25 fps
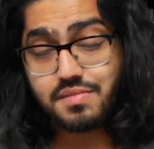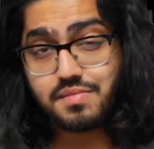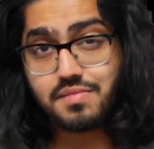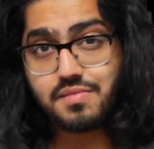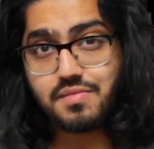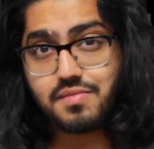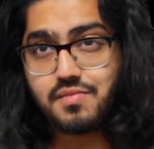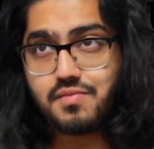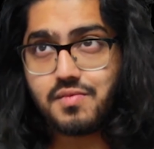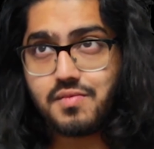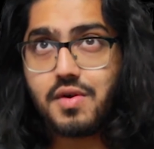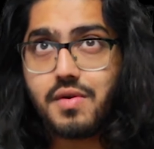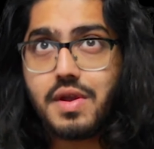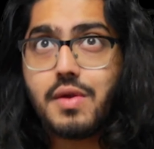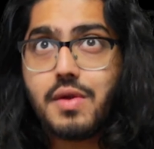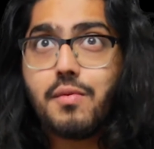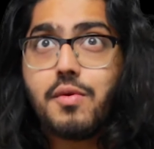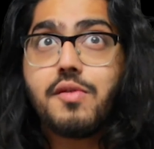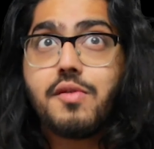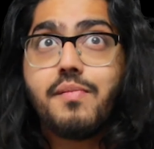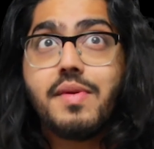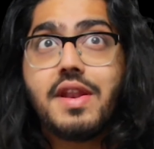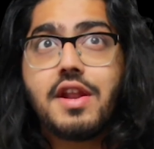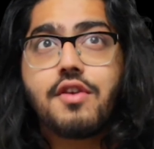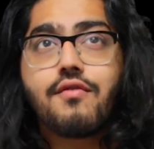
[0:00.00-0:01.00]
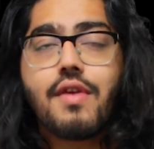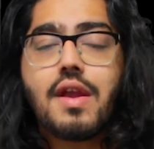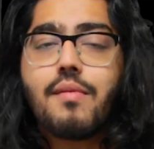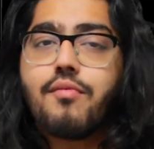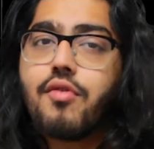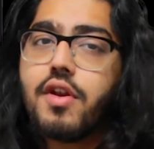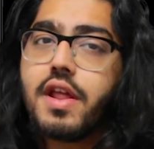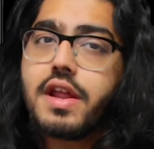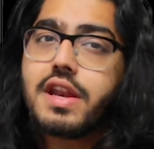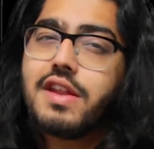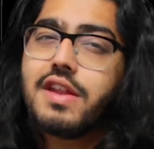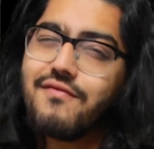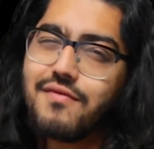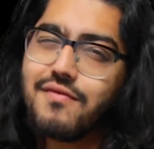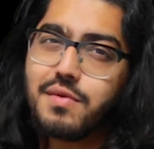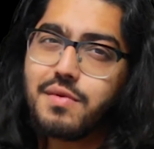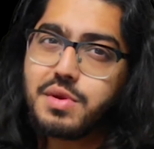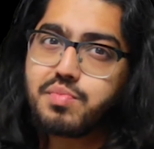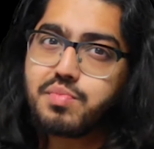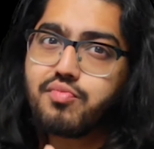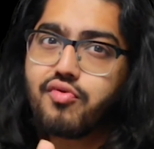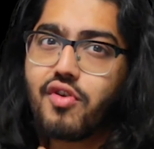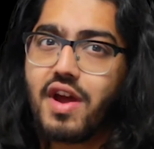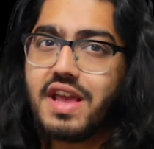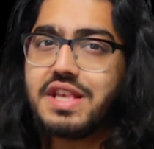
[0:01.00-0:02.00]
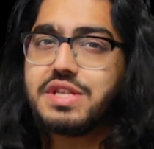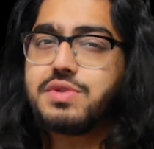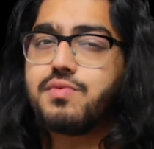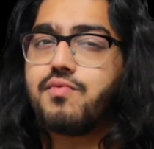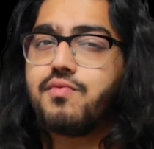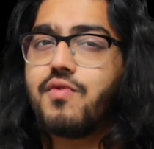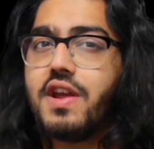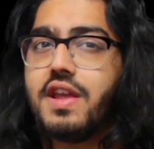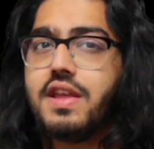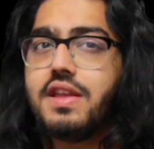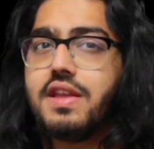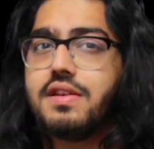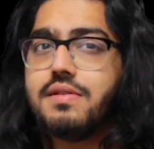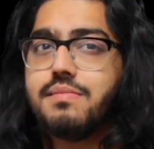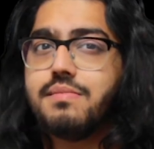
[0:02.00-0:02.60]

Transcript: Well, it would have been a great product if it was priced right.